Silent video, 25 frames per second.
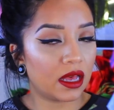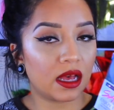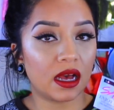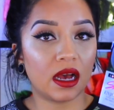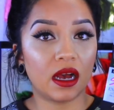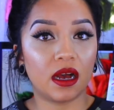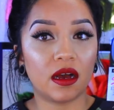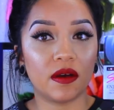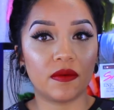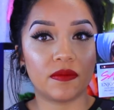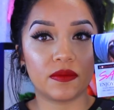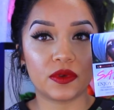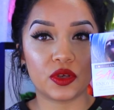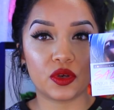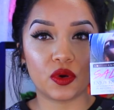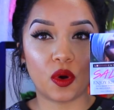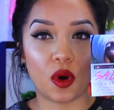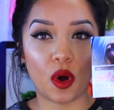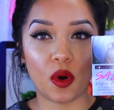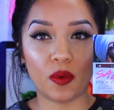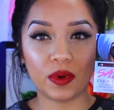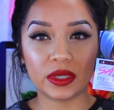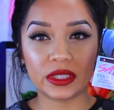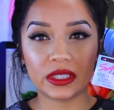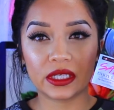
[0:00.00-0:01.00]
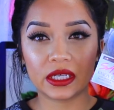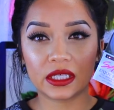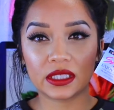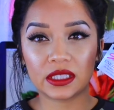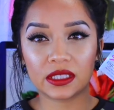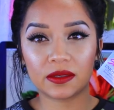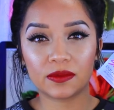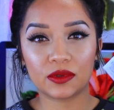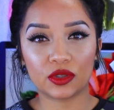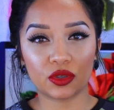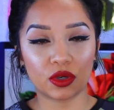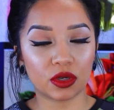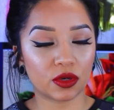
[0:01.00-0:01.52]
you always get
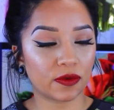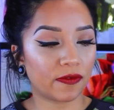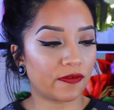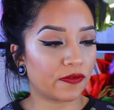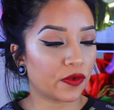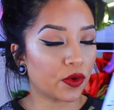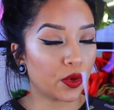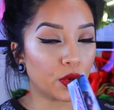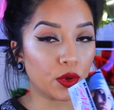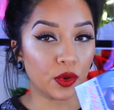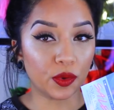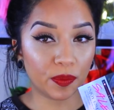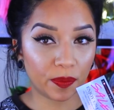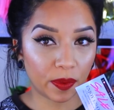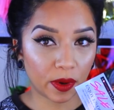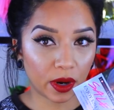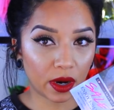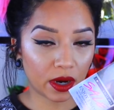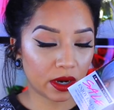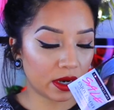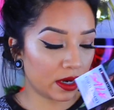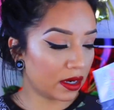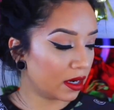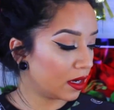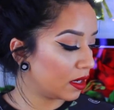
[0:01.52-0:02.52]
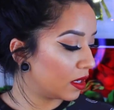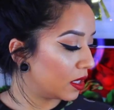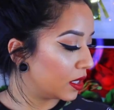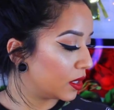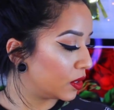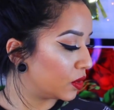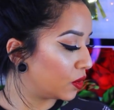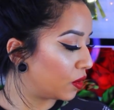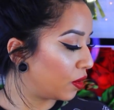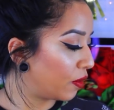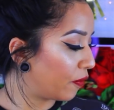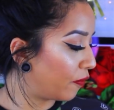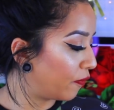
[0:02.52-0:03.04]
some sort of coupon
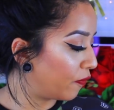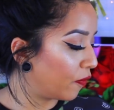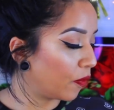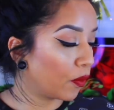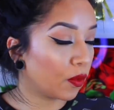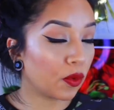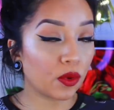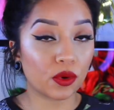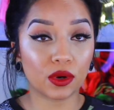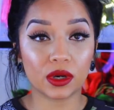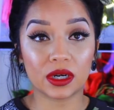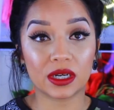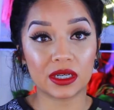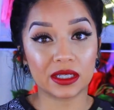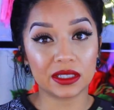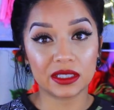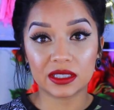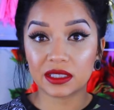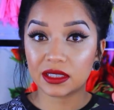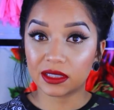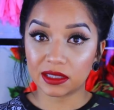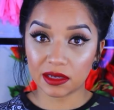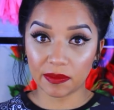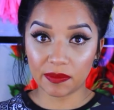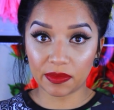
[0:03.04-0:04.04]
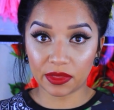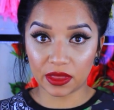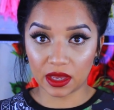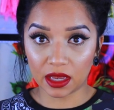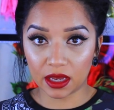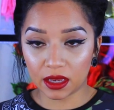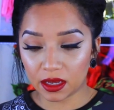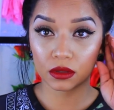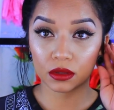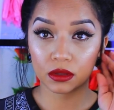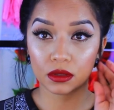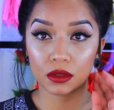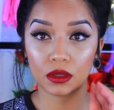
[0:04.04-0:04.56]
for
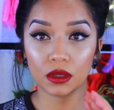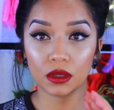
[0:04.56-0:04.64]
something.